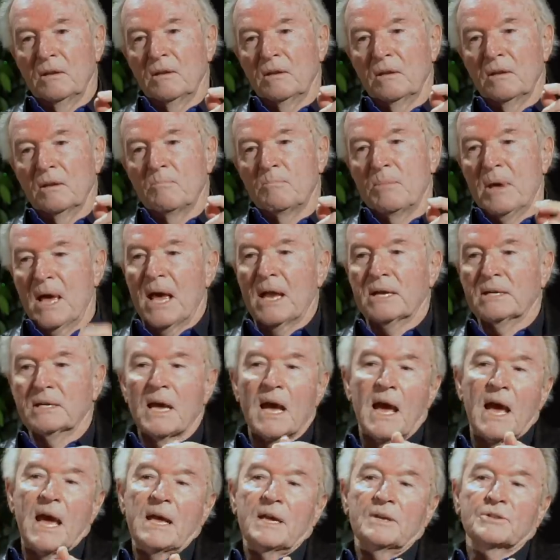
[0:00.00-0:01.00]
the bad
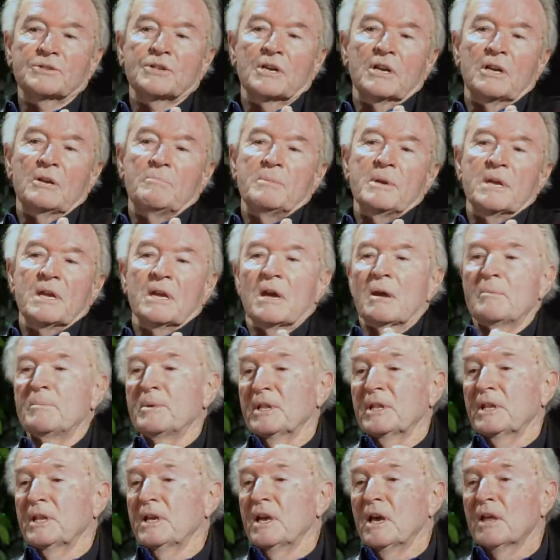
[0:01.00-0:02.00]
guy is going to be
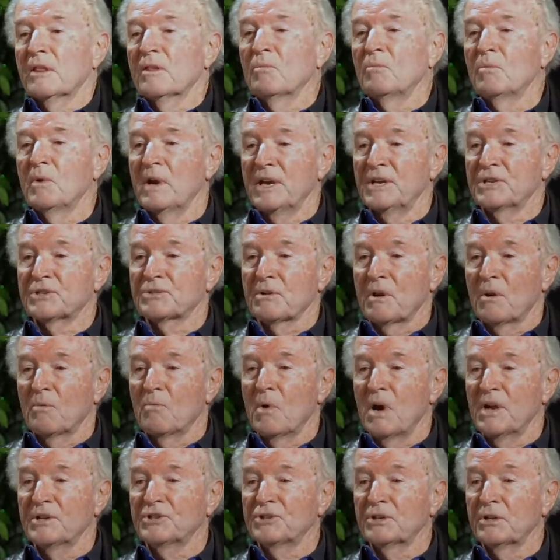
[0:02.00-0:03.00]
coming the other way, so I
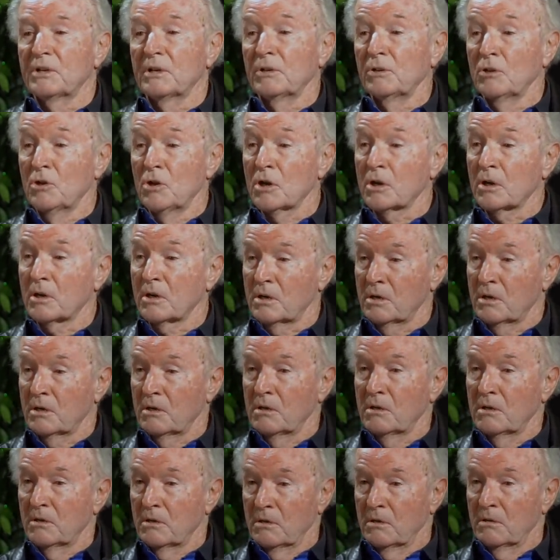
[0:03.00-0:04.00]
want you to look,
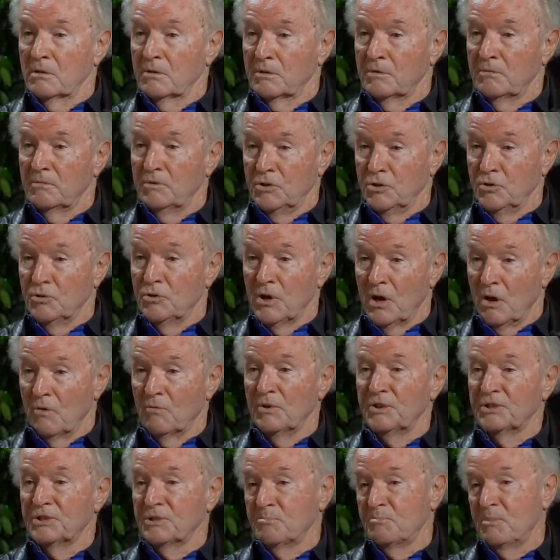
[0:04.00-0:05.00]
you
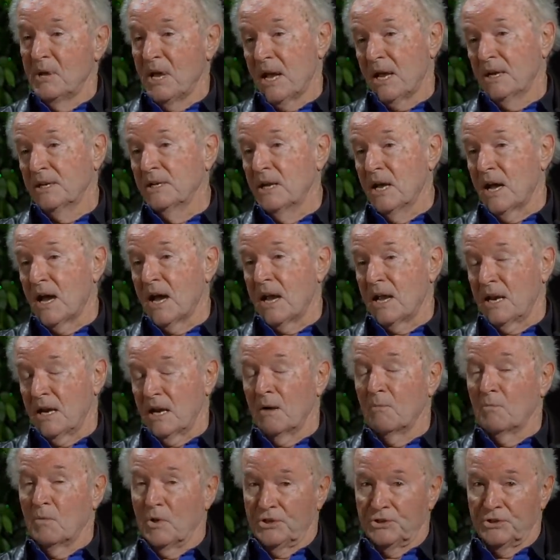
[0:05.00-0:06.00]
know he's a bad guy, and
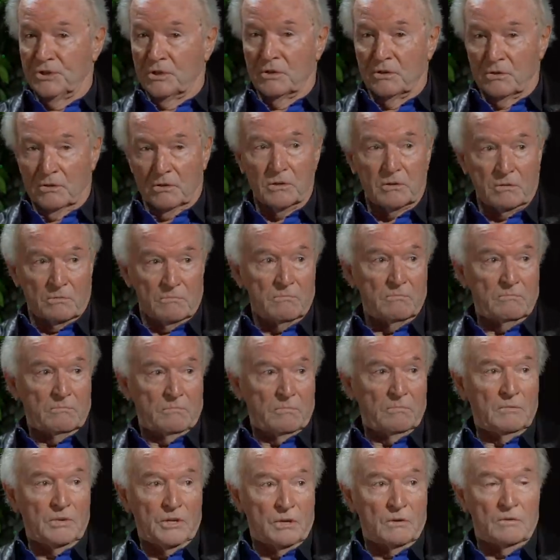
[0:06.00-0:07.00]
I want you to look,
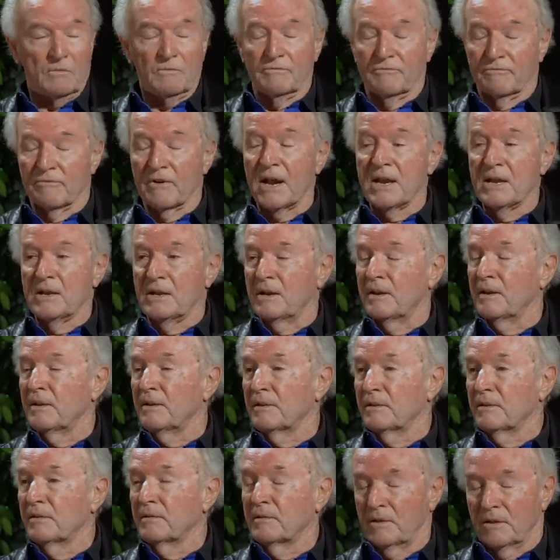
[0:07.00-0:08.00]
you know,
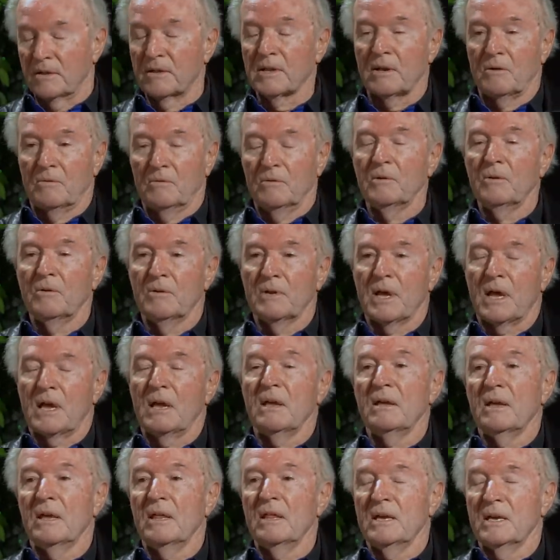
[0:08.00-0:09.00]
frightened." I thought,
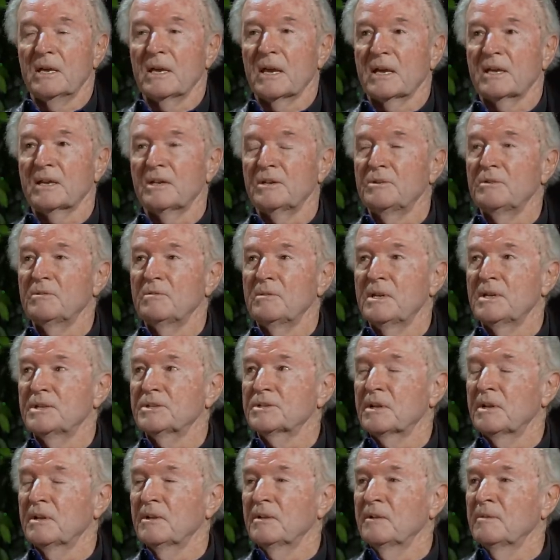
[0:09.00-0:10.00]
okay, I think I can do
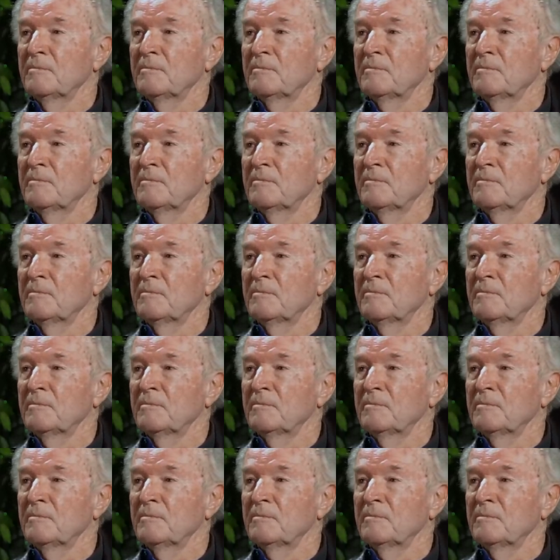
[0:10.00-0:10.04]
this.